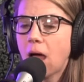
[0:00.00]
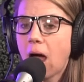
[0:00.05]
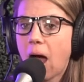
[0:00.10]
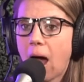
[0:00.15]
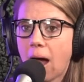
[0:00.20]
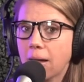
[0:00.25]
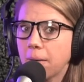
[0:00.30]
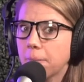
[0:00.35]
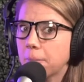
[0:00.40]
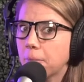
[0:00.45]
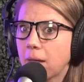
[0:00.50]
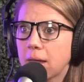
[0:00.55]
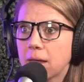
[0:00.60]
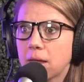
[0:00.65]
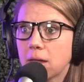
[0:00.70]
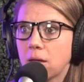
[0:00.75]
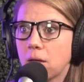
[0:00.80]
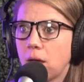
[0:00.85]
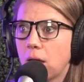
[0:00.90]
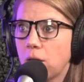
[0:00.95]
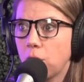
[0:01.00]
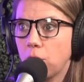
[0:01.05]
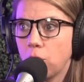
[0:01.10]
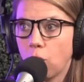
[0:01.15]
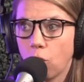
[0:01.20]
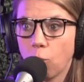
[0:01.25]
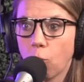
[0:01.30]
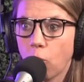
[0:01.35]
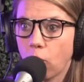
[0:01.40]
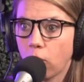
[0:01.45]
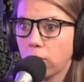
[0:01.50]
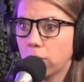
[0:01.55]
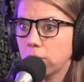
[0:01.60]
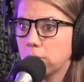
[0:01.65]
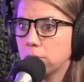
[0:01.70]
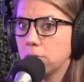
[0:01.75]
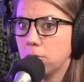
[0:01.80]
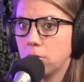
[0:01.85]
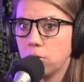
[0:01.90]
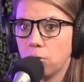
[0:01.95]
I am like, no more,
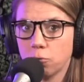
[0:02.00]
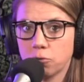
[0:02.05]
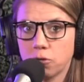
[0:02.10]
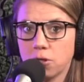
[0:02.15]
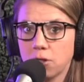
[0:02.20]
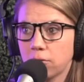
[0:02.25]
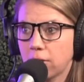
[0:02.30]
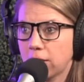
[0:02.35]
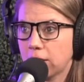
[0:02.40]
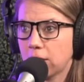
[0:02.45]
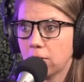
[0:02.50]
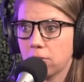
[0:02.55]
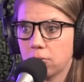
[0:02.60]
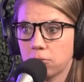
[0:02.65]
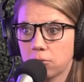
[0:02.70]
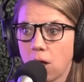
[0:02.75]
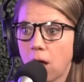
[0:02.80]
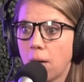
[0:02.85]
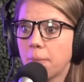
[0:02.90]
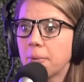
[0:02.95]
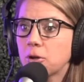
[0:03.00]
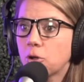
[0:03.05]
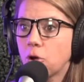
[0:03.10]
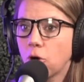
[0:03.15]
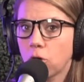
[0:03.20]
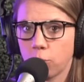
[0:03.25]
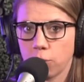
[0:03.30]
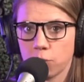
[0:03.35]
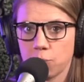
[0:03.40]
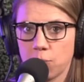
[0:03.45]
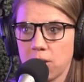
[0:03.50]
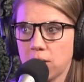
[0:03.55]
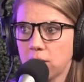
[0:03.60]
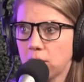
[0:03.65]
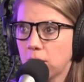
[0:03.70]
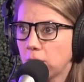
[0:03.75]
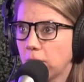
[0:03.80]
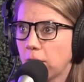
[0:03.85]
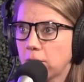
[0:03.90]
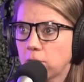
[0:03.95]
no tea, like, come and cook with me.
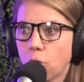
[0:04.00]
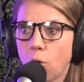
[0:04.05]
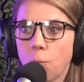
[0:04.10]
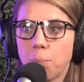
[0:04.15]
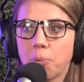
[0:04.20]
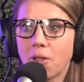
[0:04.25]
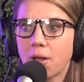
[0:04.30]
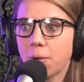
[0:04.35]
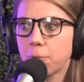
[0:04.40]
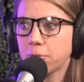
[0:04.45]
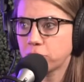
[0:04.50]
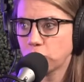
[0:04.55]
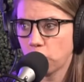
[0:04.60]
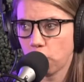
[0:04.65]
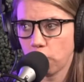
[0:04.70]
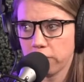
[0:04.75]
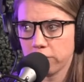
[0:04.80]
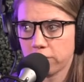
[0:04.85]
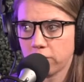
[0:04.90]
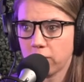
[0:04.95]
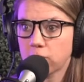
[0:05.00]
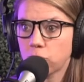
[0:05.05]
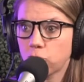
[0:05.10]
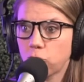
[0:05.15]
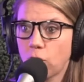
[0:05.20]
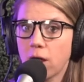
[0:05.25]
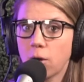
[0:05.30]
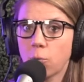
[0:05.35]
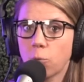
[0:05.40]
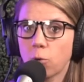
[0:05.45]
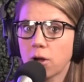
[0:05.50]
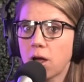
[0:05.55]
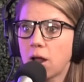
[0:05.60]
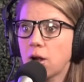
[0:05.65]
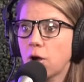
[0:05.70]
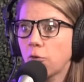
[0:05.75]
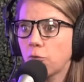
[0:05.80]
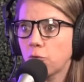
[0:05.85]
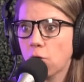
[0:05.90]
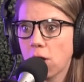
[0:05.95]
Let's go play with toys. Let's try and work on
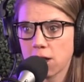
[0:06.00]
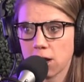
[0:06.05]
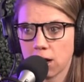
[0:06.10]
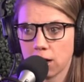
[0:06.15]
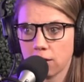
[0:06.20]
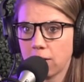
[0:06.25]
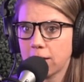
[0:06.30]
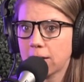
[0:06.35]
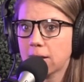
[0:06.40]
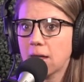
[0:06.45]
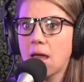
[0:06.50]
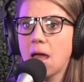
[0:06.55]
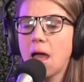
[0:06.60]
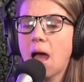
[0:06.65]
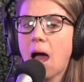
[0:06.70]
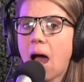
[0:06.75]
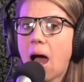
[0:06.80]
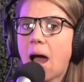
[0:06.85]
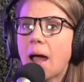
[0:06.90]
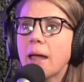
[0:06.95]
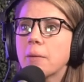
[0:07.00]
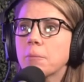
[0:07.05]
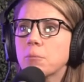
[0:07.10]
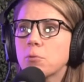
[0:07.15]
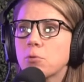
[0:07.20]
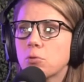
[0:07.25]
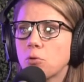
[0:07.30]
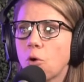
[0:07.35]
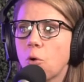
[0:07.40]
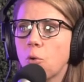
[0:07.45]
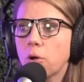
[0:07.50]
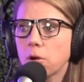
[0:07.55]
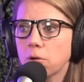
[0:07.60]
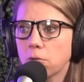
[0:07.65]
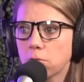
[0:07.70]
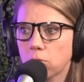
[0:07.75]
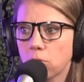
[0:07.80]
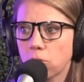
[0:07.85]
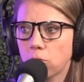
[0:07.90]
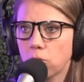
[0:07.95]
our writing. Like, I am so
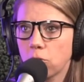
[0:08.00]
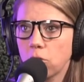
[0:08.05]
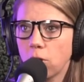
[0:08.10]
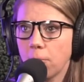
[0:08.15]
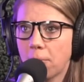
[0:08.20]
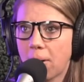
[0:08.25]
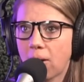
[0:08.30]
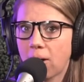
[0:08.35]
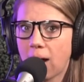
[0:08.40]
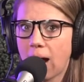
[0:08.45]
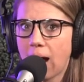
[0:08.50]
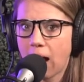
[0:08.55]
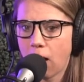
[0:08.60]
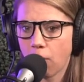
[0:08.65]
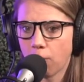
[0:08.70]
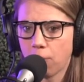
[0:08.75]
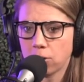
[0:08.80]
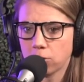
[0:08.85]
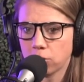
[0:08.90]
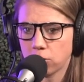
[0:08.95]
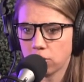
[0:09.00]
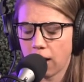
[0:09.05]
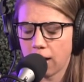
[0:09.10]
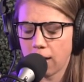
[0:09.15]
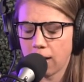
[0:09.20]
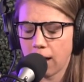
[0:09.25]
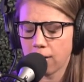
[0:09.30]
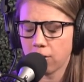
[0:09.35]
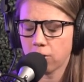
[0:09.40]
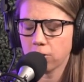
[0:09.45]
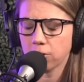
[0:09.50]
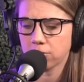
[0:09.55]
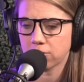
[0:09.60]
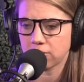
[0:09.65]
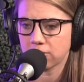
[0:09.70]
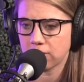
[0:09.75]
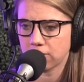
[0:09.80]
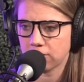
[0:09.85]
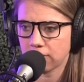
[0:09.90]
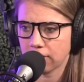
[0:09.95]
concerned about how much, I, I heard a
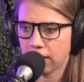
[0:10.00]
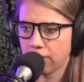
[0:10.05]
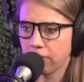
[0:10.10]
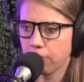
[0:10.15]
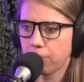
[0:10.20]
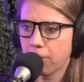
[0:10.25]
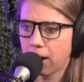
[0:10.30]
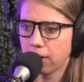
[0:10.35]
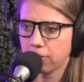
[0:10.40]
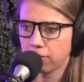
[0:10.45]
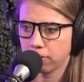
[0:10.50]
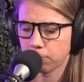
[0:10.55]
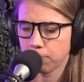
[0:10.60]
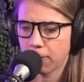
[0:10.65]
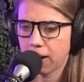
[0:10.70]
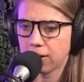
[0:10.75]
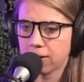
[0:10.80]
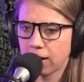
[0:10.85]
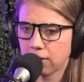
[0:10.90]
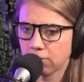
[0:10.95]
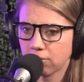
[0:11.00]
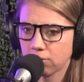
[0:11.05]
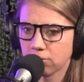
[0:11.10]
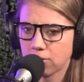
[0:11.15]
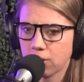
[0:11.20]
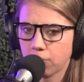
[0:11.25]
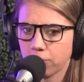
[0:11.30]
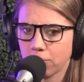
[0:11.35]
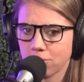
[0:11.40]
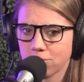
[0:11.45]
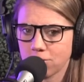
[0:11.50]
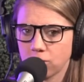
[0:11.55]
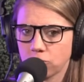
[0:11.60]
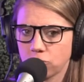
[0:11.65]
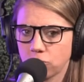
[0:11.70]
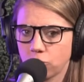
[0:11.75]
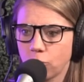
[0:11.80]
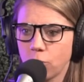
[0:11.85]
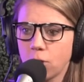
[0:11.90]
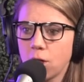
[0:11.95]
statistic on the po this podcast Liz and I were listening
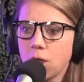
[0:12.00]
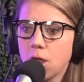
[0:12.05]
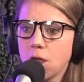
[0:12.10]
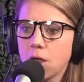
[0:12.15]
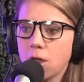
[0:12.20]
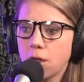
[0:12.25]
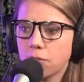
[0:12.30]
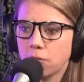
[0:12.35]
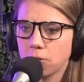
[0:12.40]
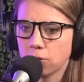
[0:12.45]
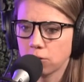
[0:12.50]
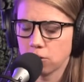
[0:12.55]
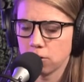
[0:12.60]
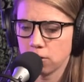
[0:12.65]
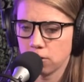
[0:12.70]
to, that